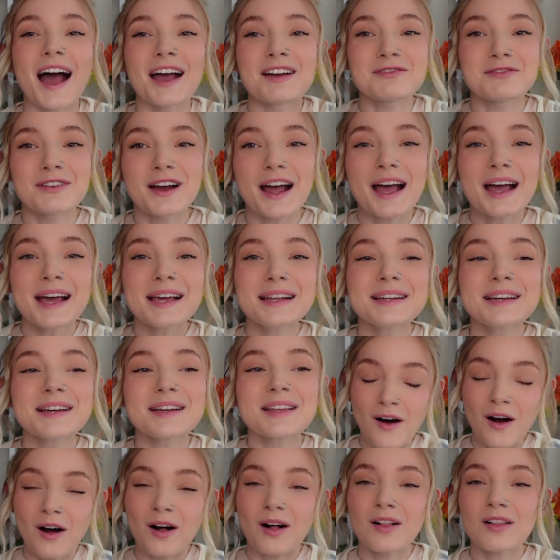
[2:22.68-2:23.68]
I read
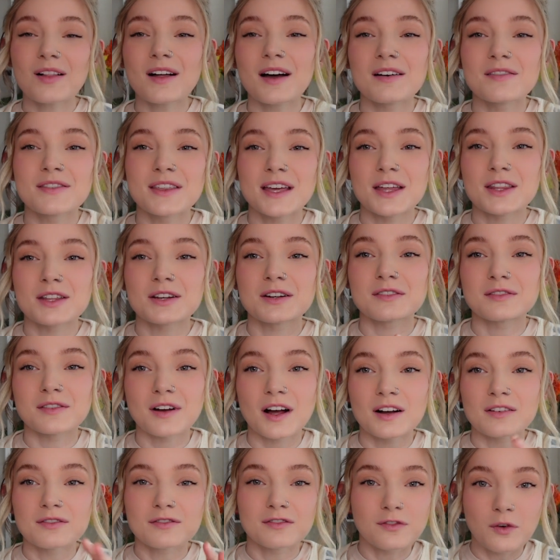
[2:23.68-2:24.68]
all of the other
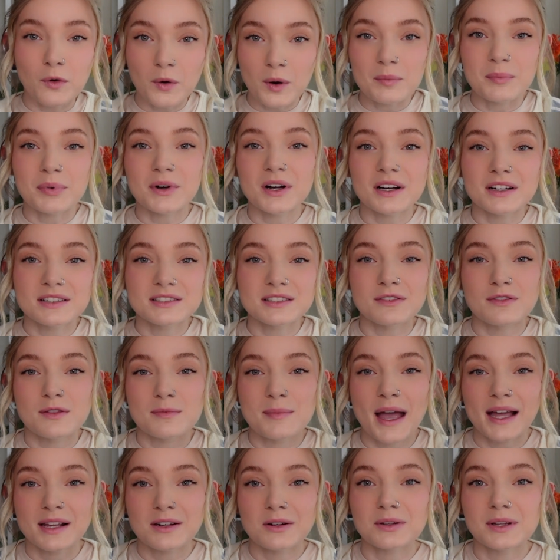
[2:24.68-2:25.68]
four books of the
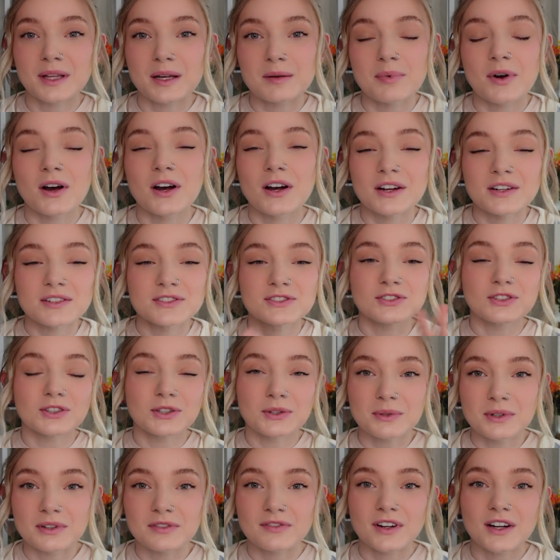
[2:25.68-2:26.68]
Magnolia Parks
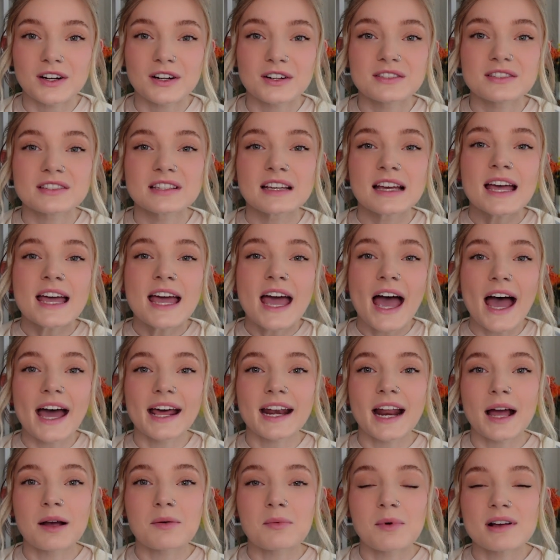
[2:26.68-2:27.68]
universe
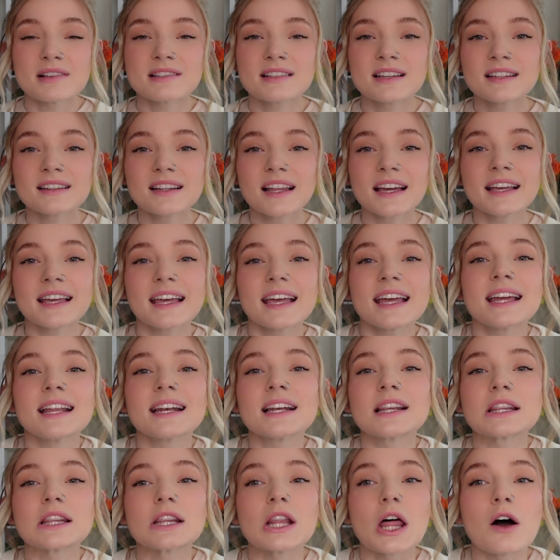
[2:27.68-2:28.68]
and I wasn't like
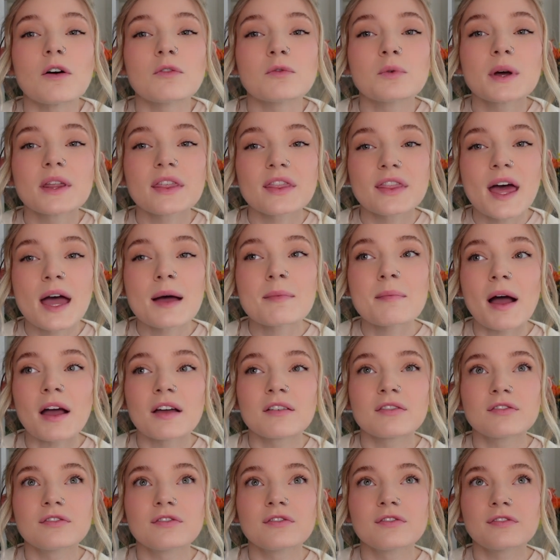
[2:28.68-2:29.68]
in love with them. I
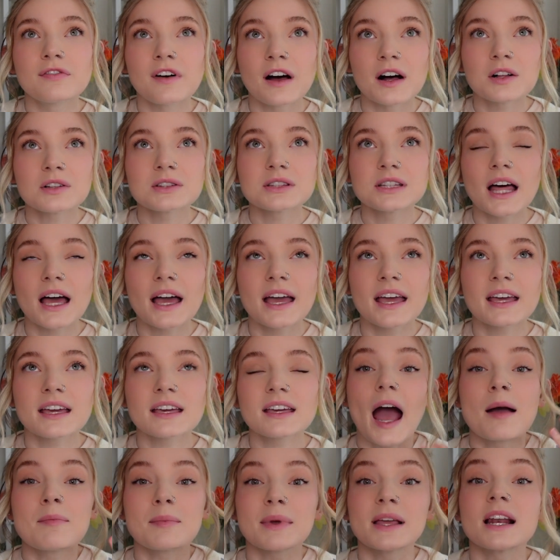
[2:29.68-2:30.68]
felt
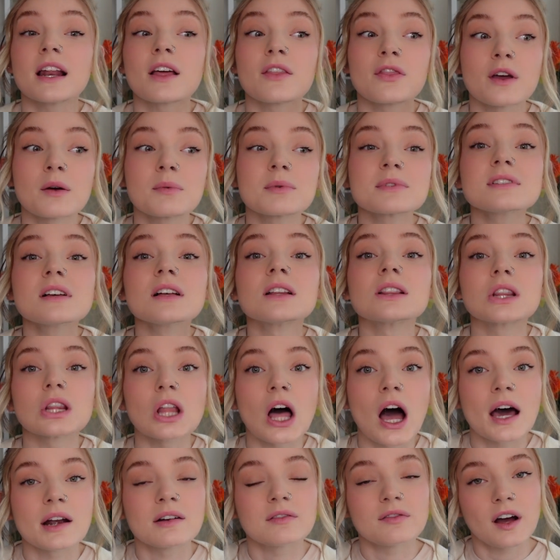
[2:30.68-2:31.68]
like, I mean, there was a
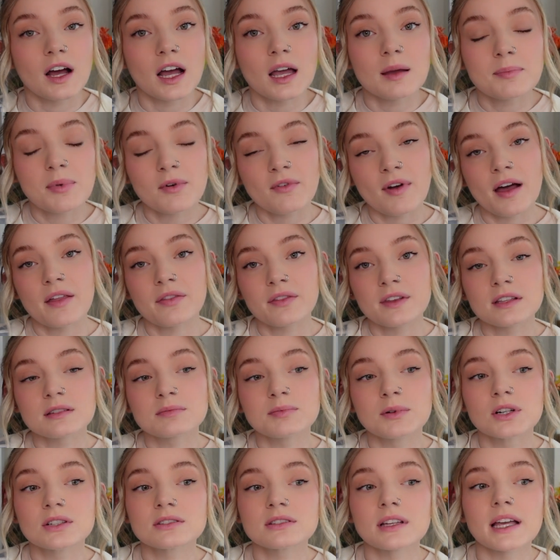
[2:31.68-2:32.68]
lot of hype around these
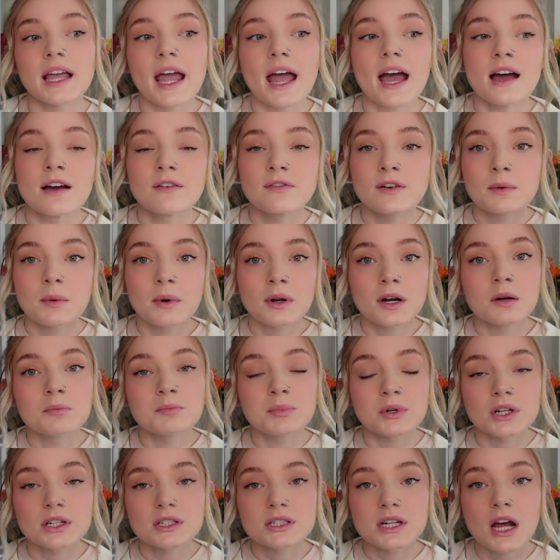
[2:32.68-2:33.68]
books. Like everyone on
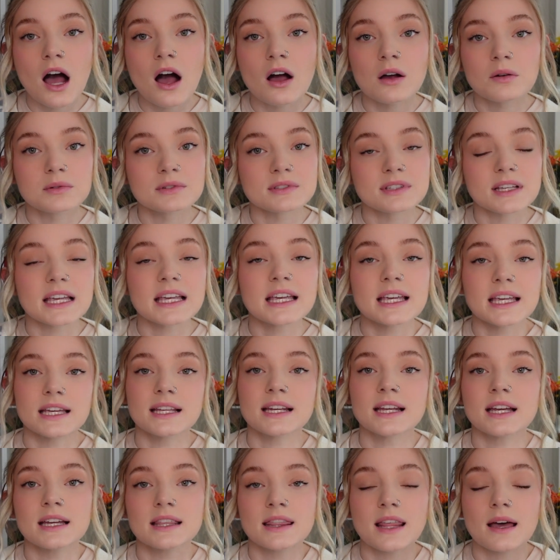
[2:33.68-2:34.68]
BookTok was
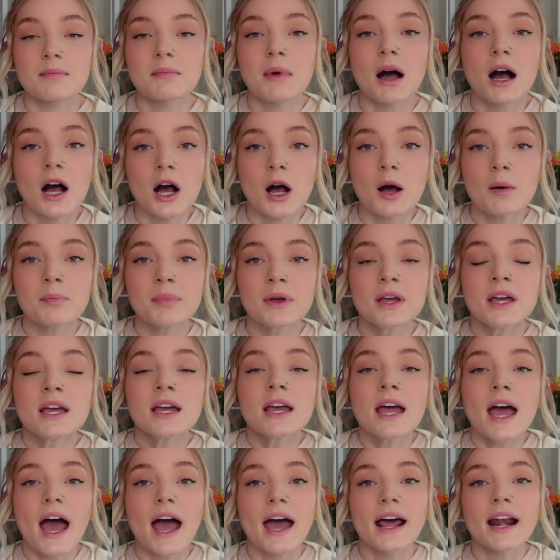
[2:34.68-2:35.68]
eating them up.
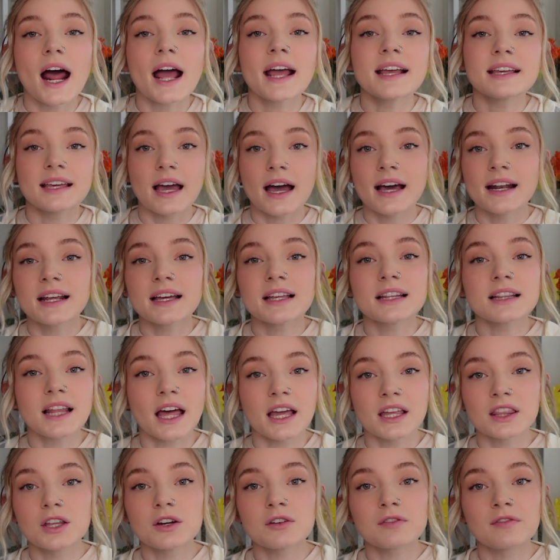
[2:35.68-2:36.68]
And I get it.
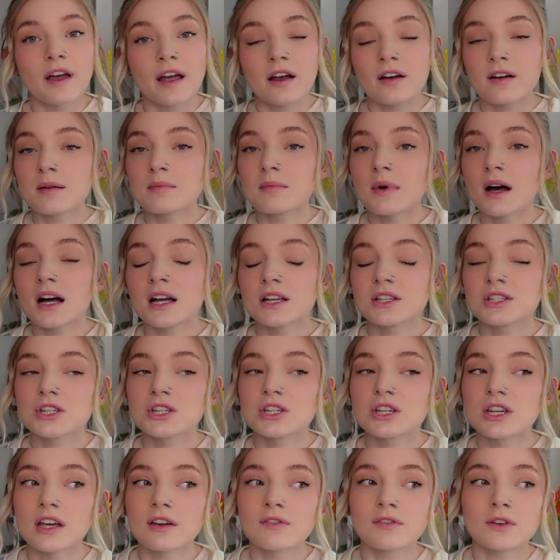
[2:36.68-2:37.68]
Like they're very
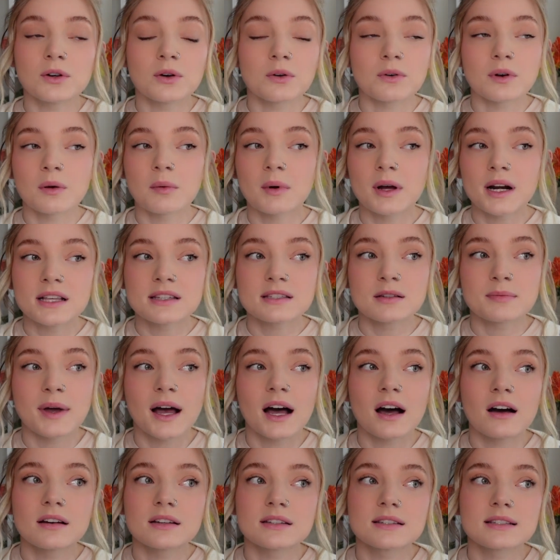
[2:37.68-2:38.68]
much, if you don't know what it's
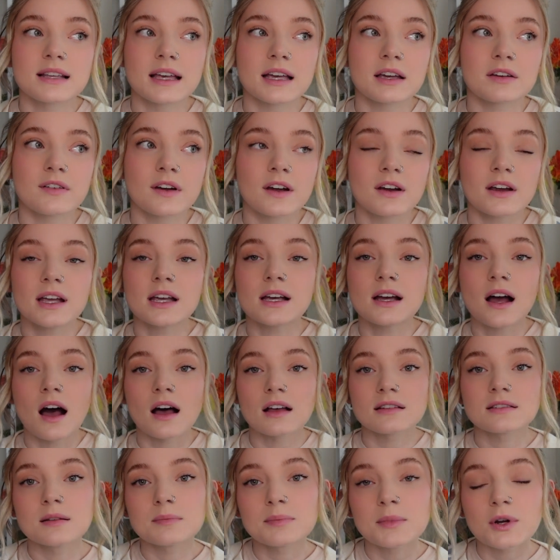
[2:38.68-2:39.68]
about, it's like very
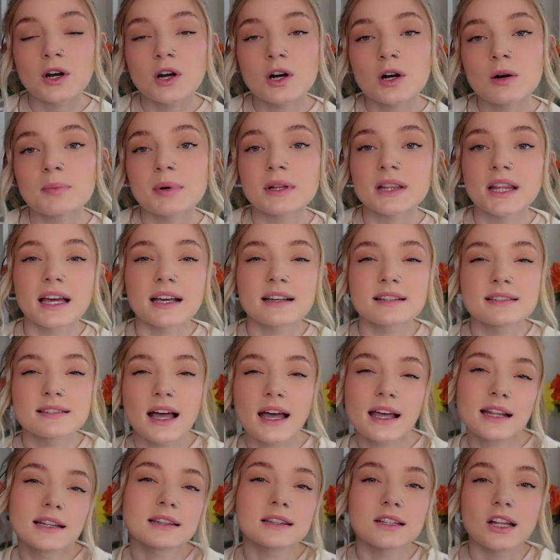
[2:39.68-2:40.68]
gossip girl, but like
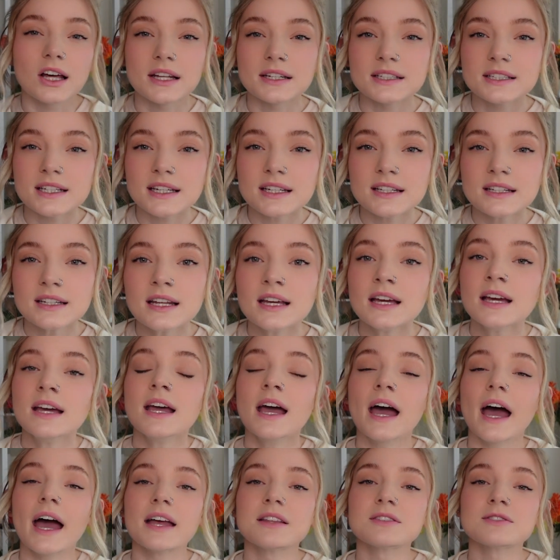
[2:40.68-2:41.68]
set in London.
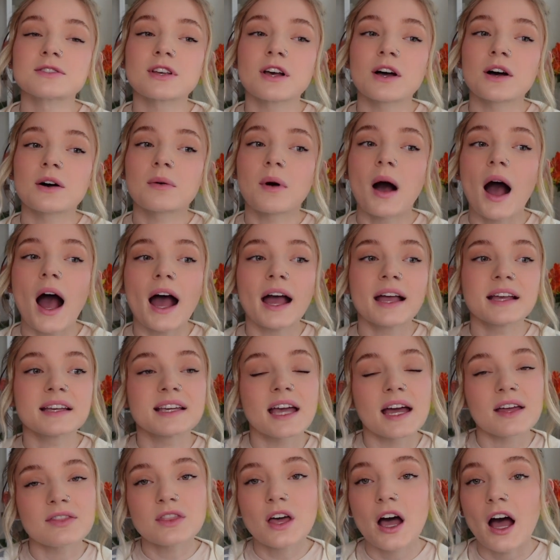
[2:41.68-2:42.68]
And so I
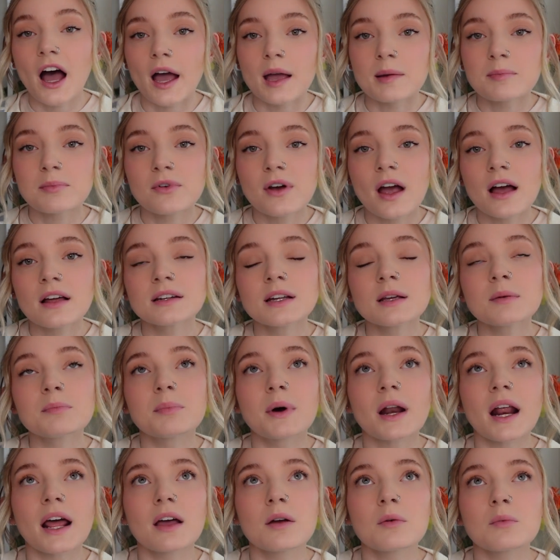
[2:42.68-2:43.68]
get the hype around it,
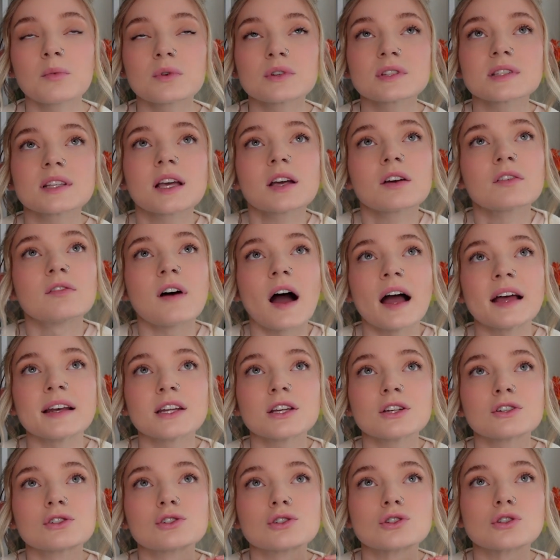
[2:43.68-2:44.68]
but I was like
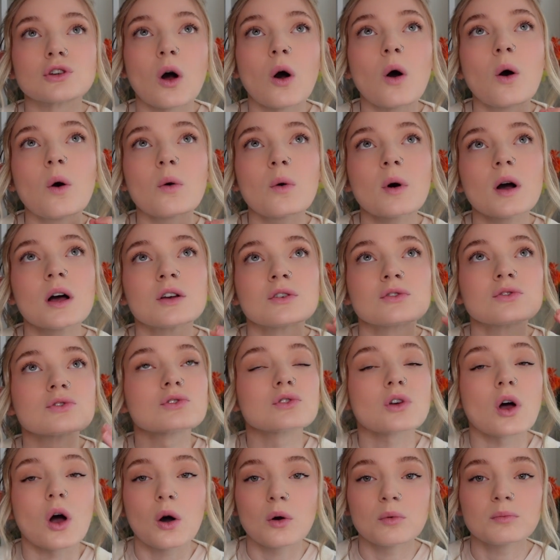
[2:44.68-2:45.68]
finding so,
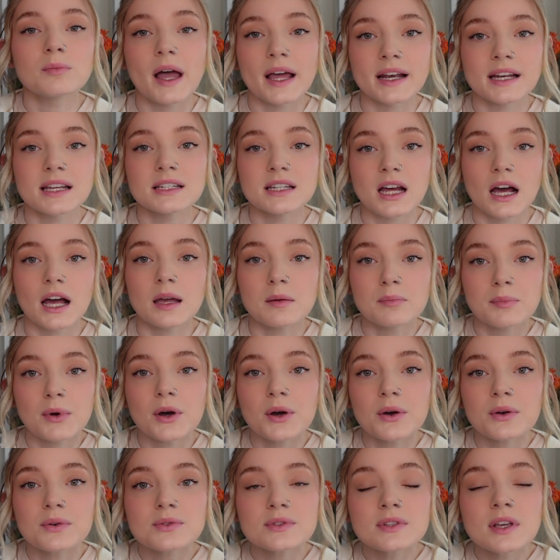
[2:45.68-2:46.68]
so many
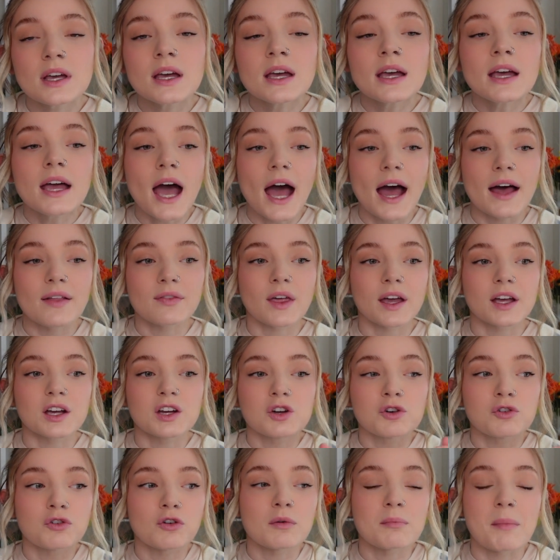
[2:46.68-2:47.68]
typos and
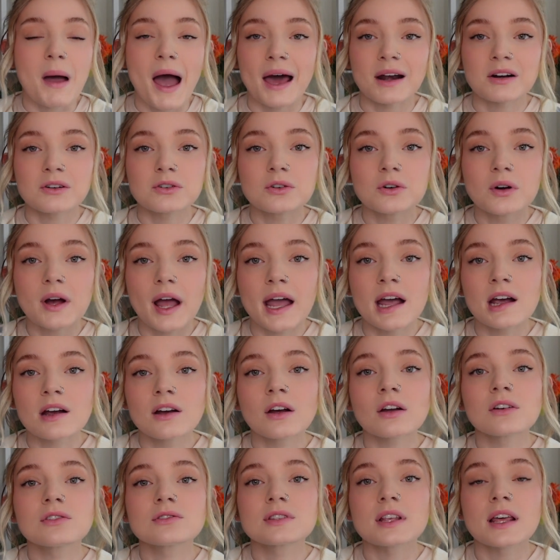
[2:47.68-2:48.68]
like grammatical
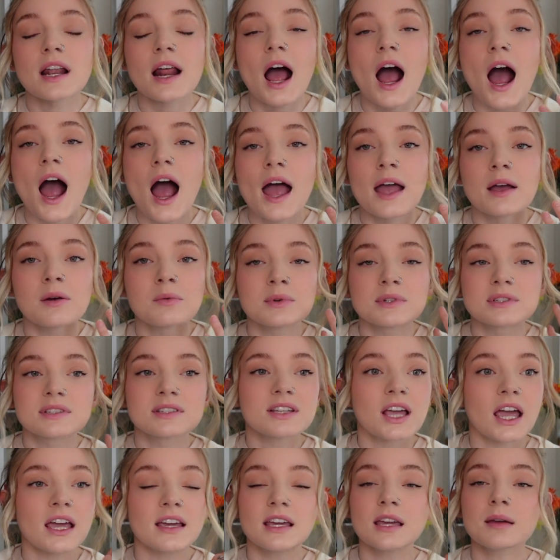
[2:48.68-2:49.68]
errors that I was
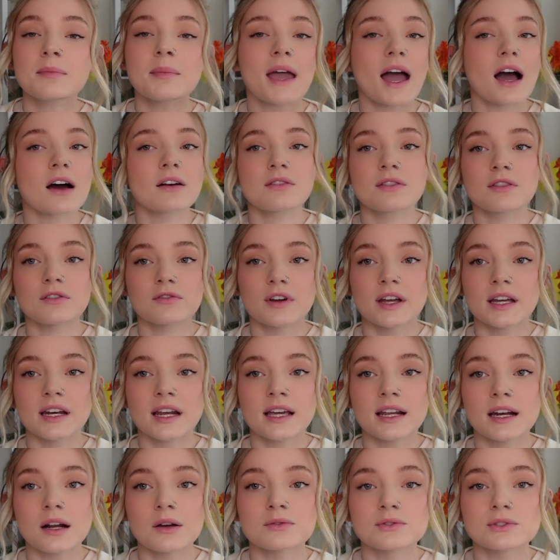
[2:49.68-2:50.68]
taking me out of the
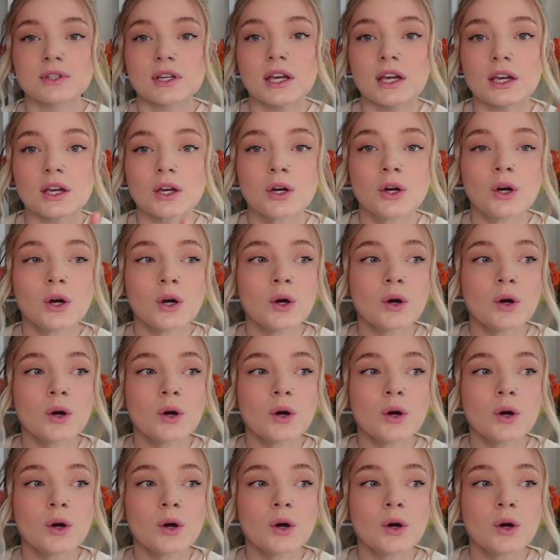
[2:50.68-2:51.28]
reading and I was like,